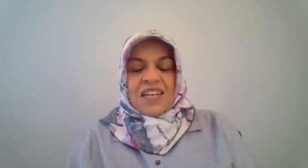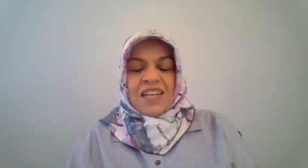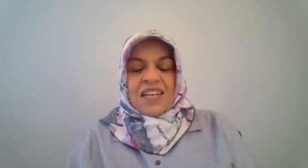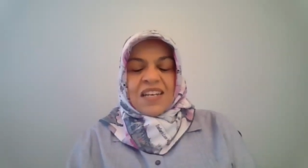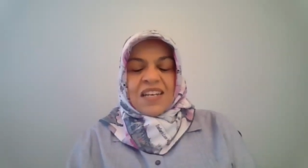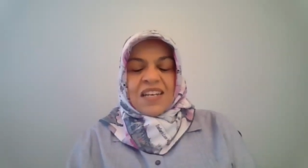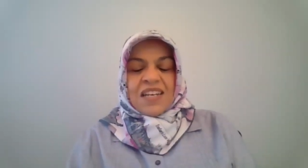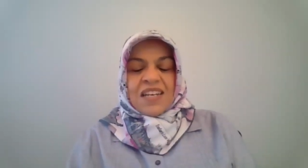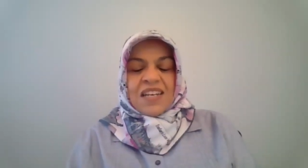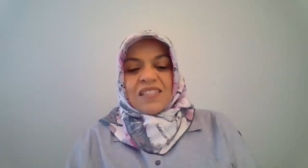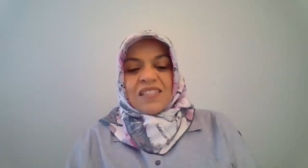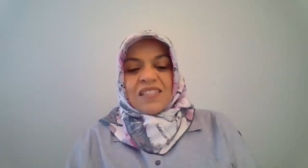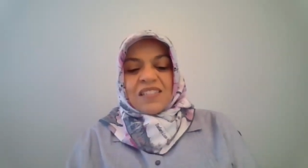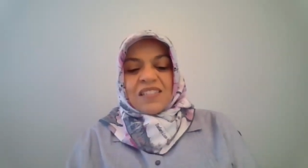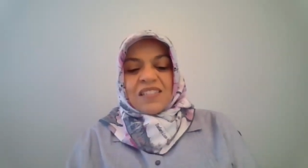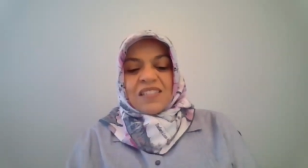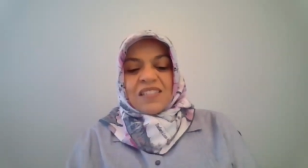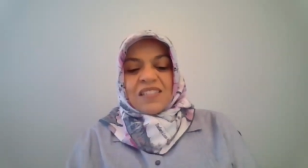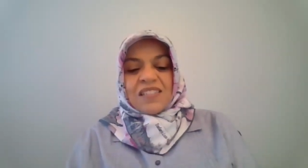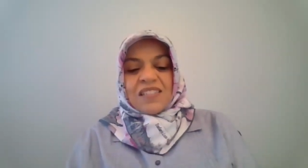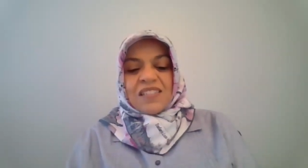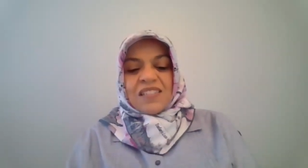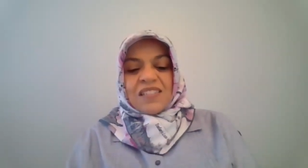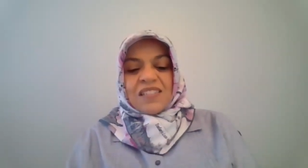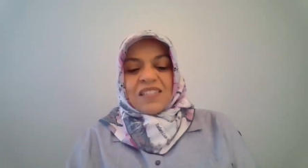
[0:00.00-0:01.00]
the
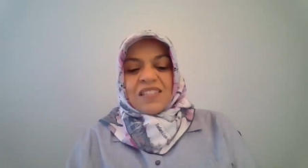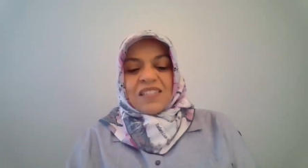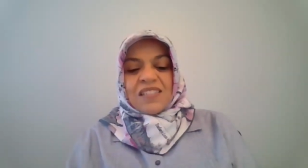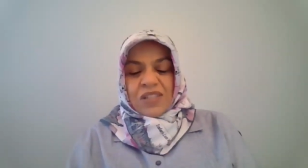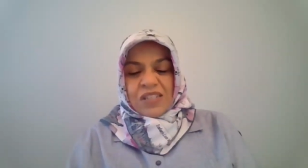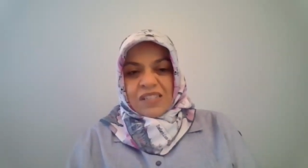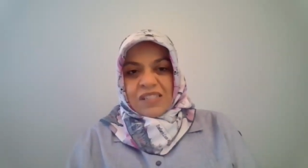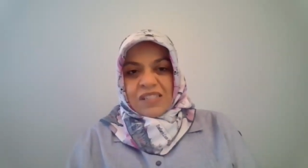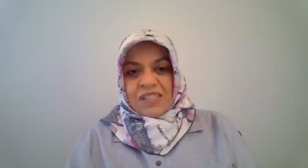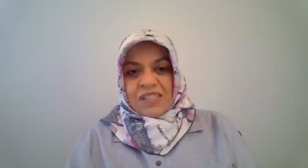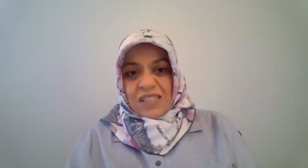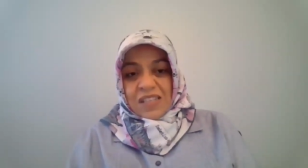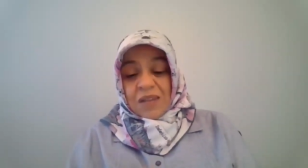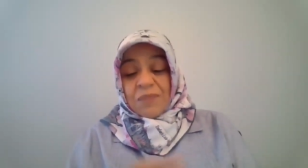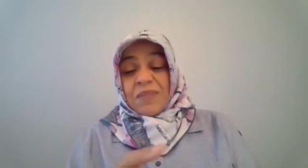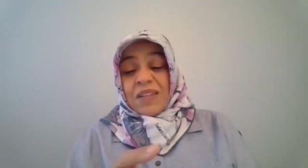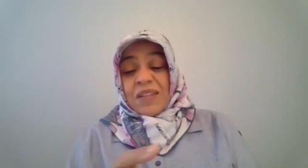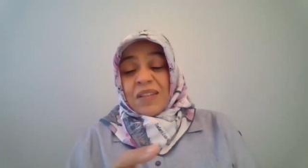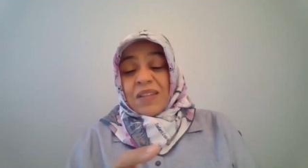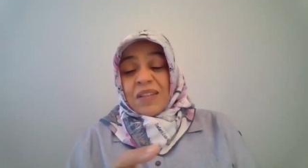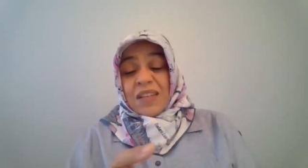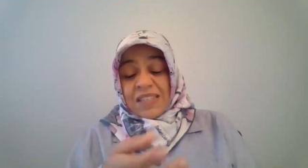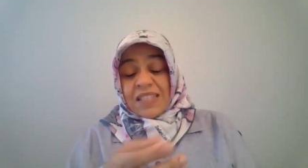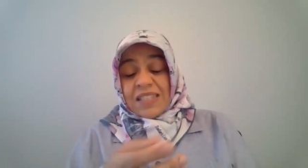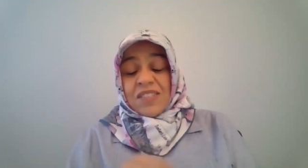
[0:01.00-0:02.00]
importance,
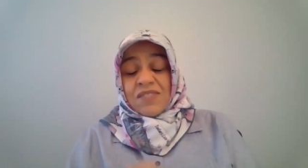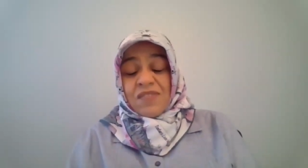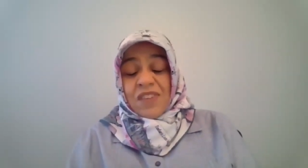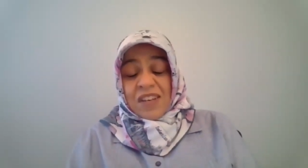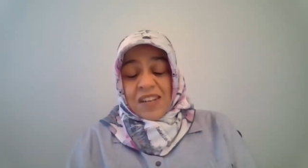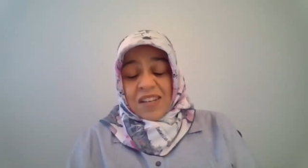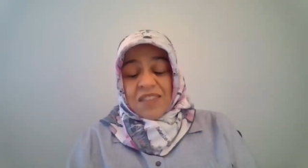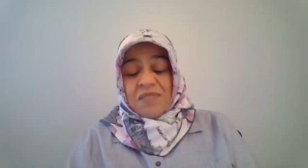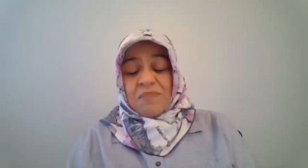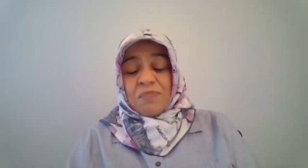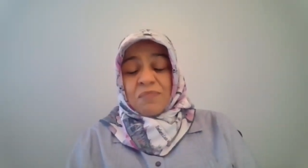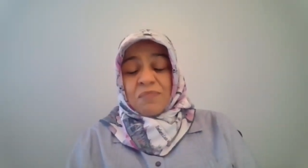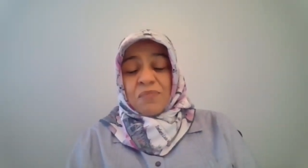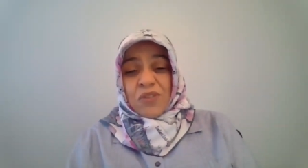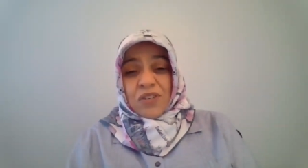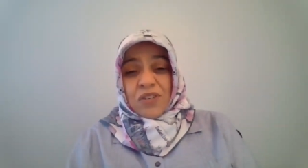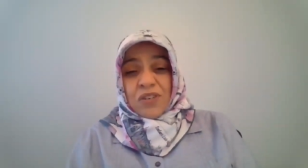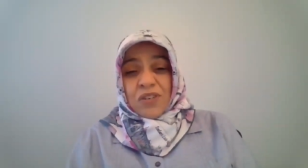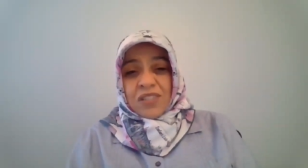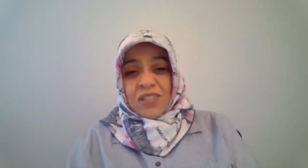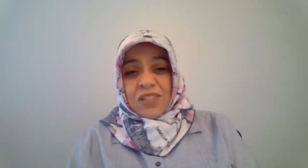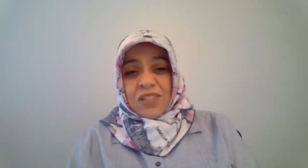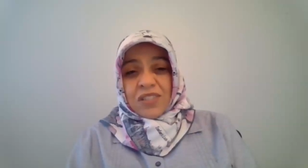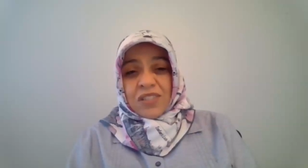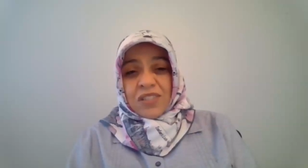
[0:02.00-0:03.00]
it is very
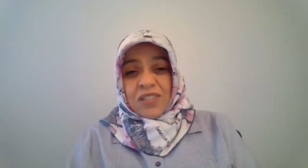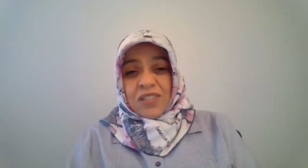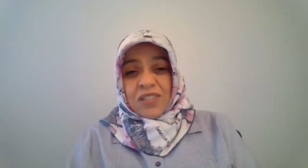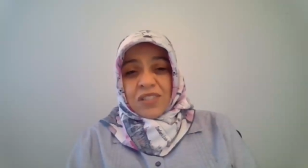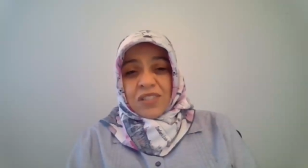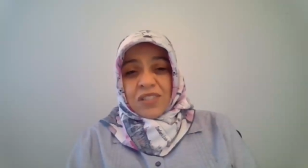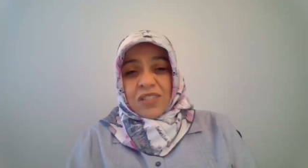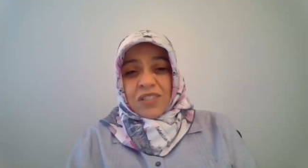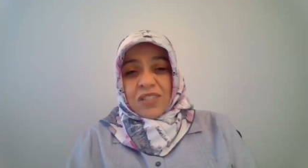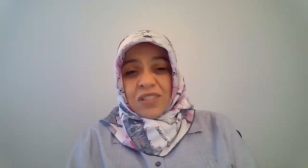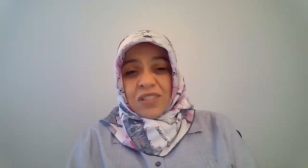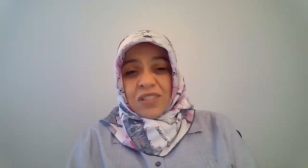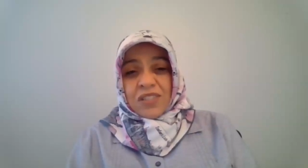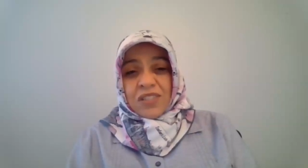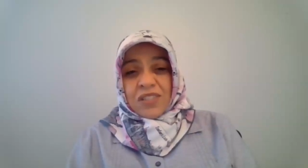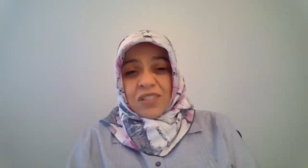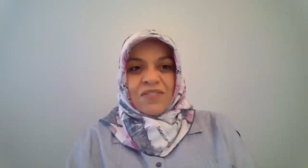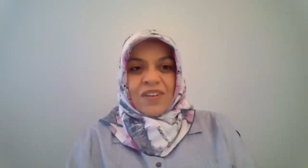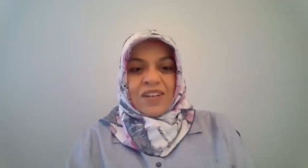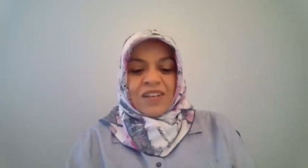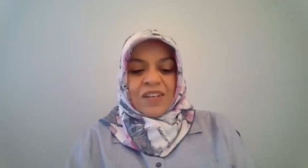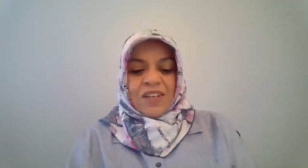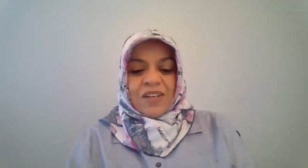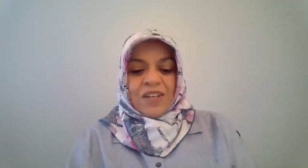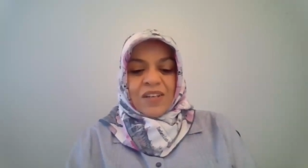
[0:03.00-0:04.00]
important to have
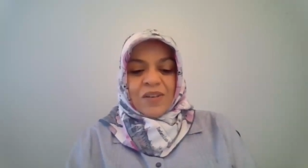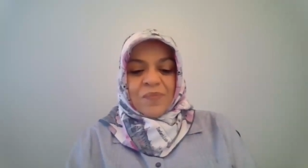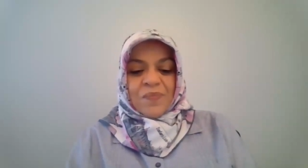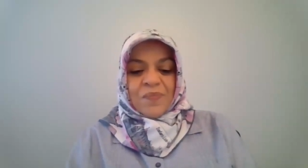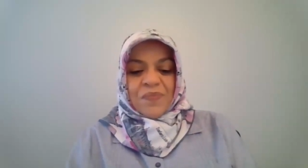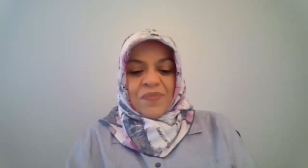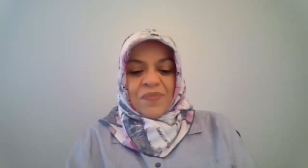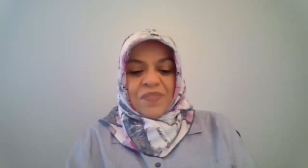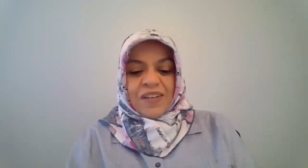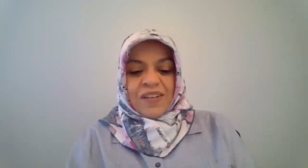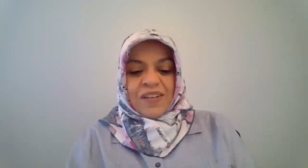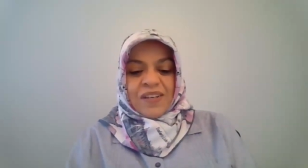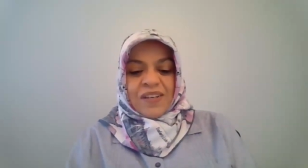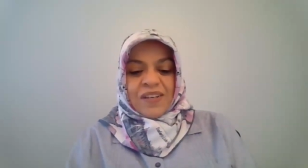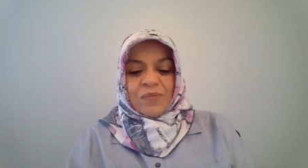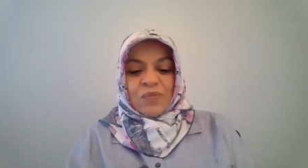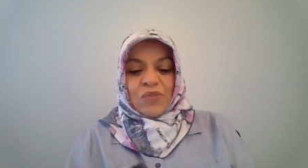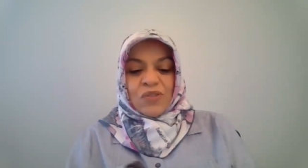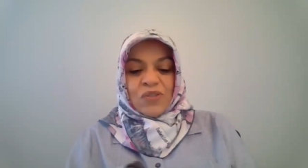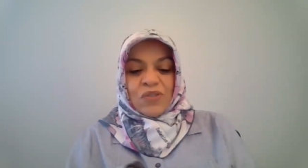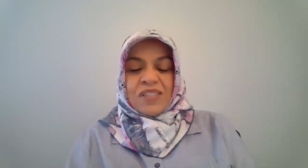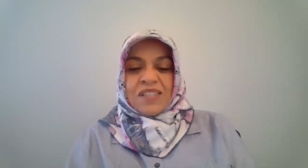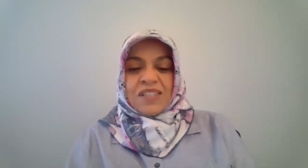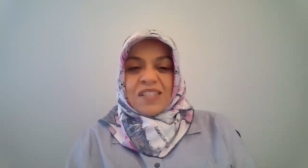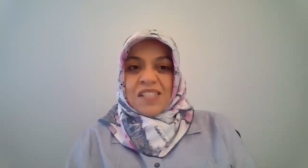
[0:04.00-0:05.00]
a
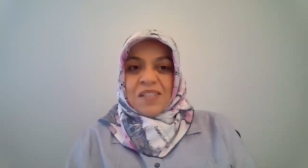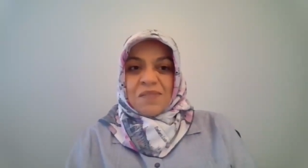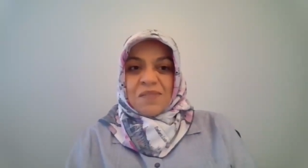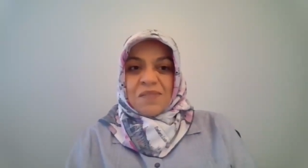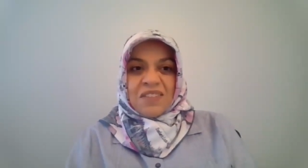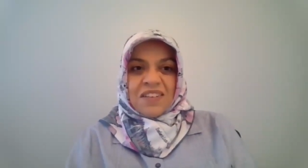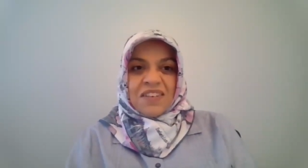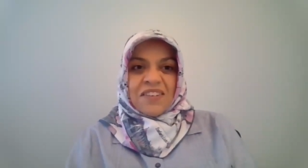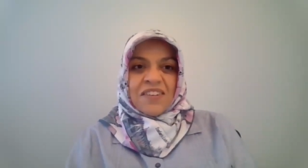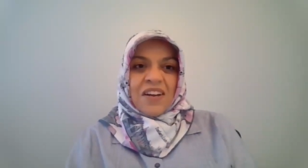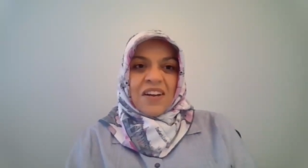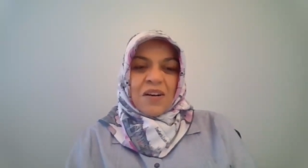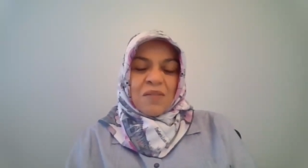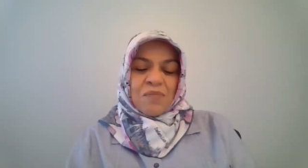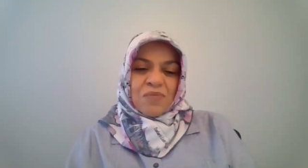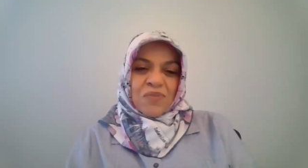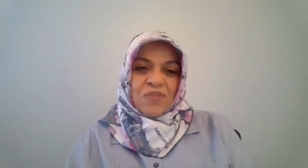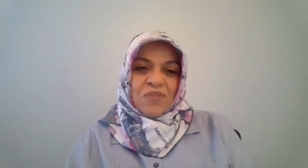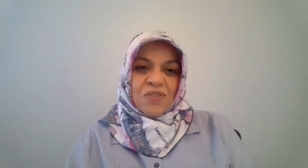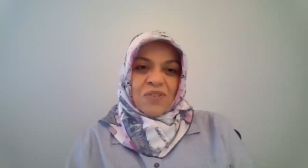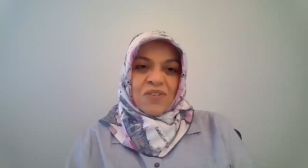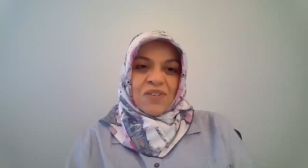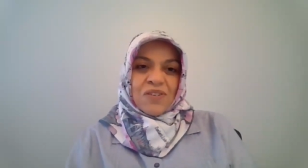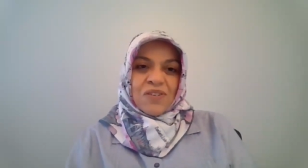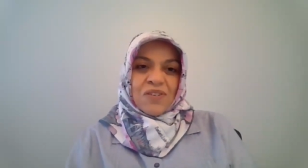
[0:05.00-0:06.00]
multidisciplinary
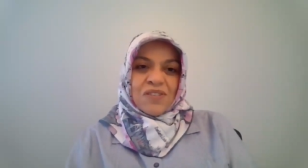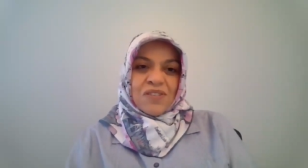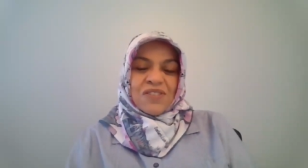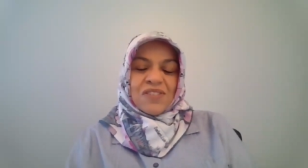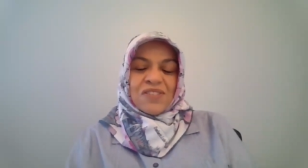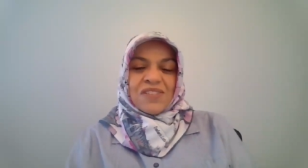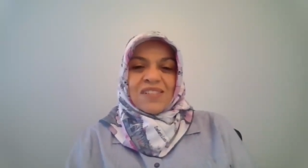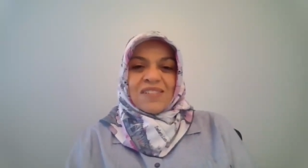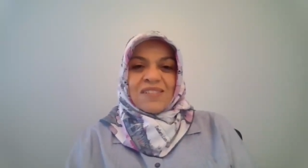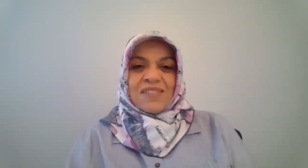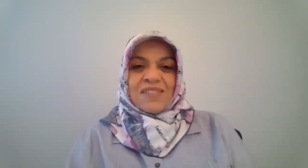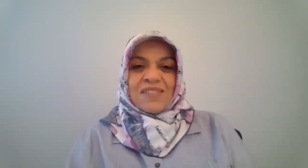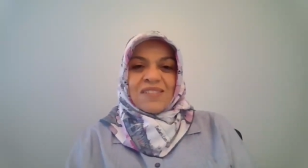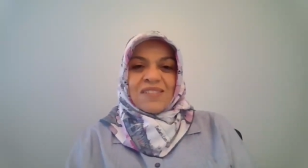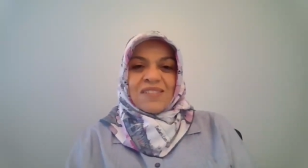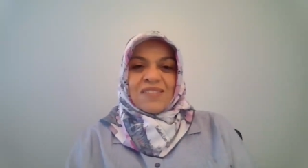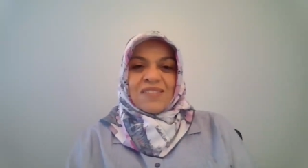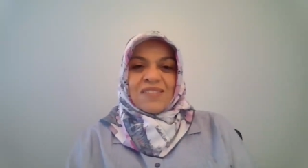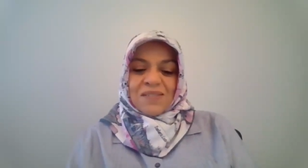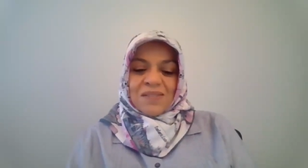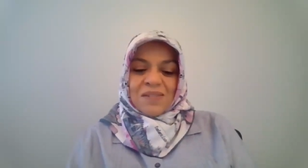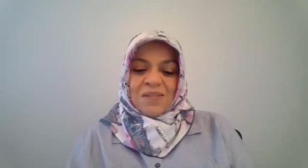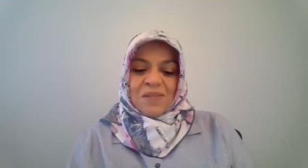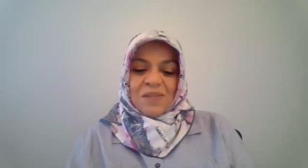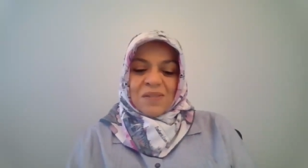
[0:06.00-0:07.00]
approach
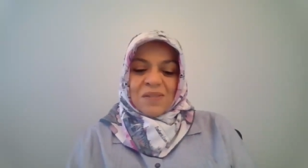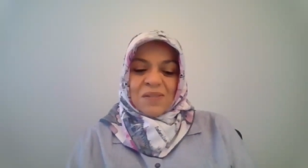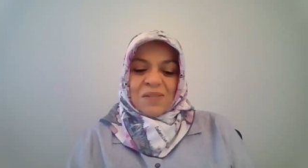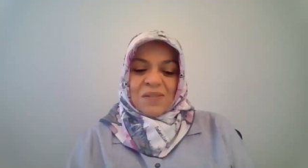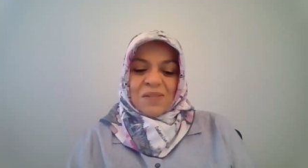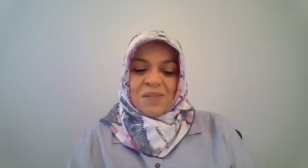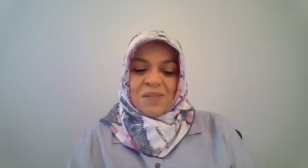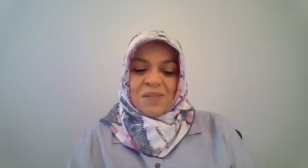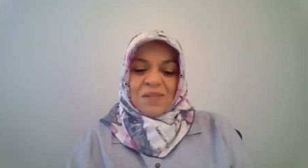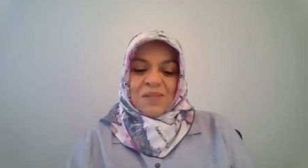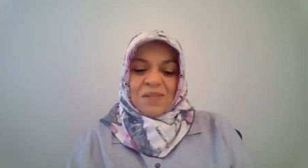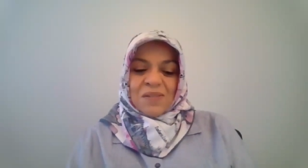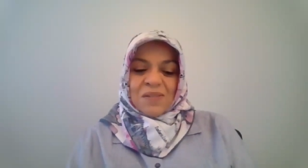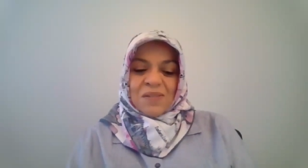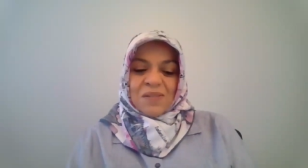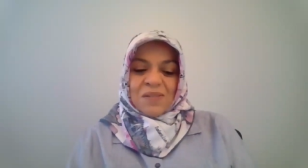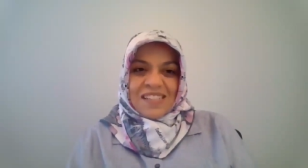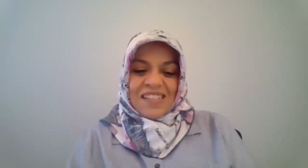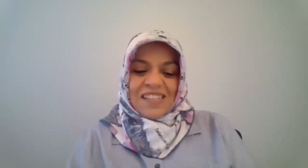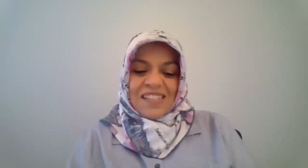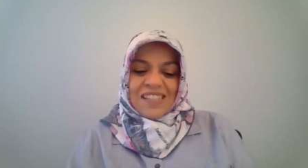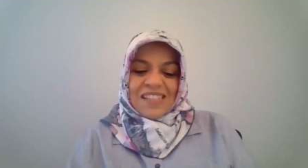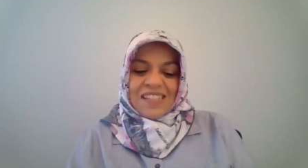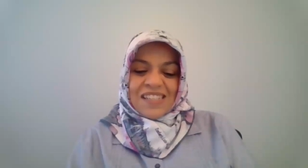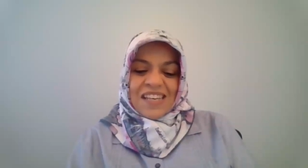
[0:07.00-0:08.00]
to Wilson
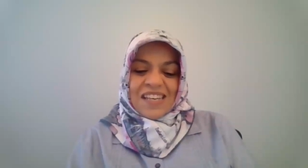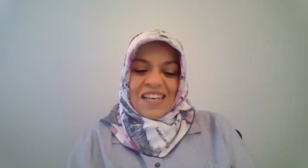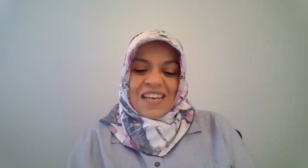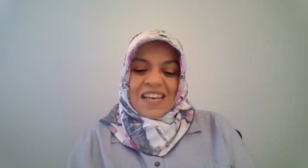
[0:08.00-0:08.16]
disease.